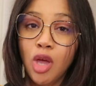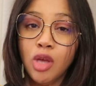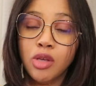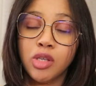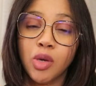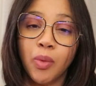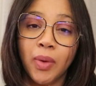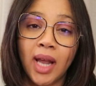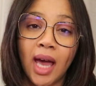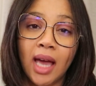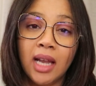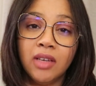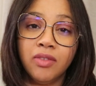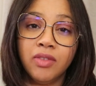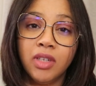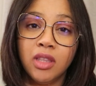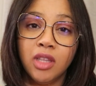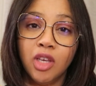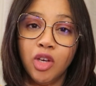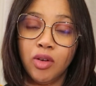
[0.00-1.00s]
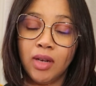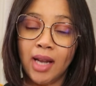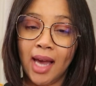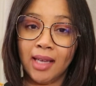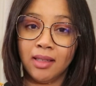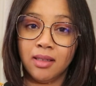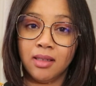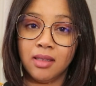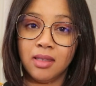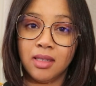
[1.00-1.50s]
So when I lived in the
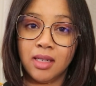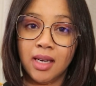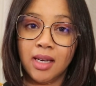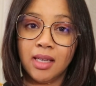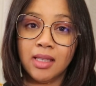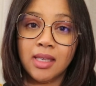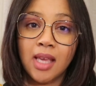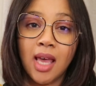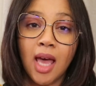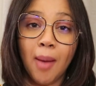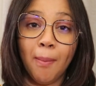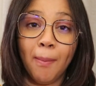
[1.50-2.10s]
United States,